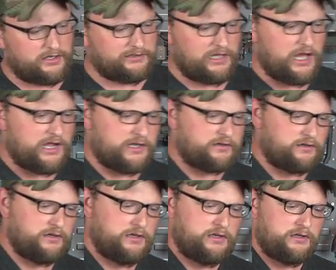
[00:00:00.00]

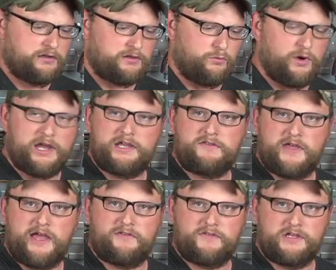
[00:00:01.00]
unlike the way
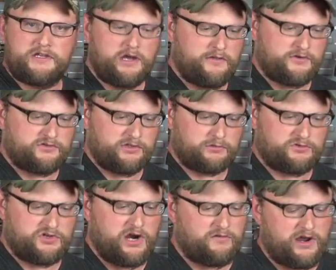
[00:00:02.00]
that the other single
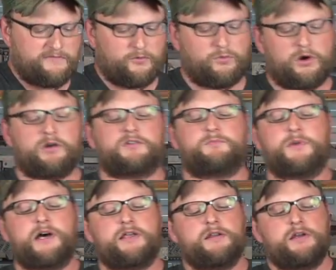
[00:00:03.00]
shot rifle works.
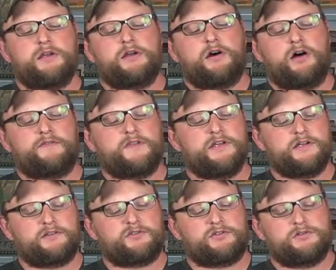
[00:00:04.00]
But on
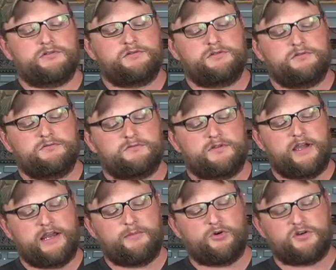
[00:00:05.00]
this, the
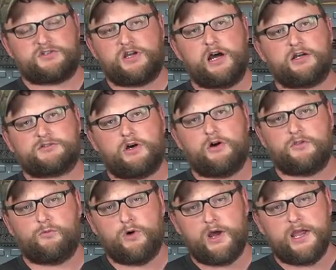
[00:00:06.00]
hammer is cocked all
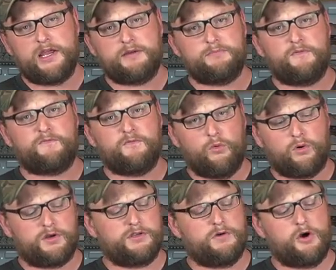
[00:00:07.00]
the way
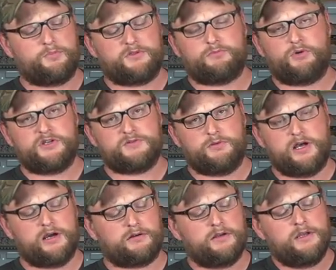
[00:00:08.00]
before you open the breech
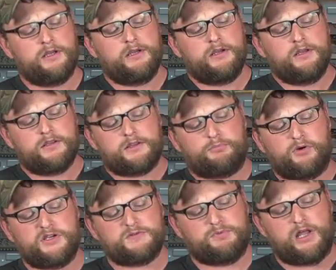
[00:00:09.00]
block. The
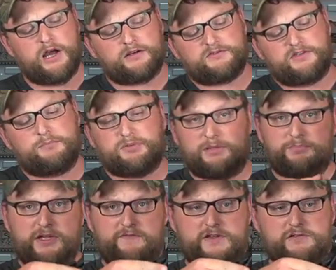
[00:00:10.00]
breech block simply
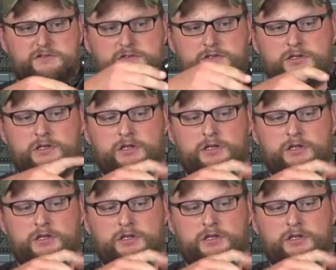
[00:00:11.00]
pivots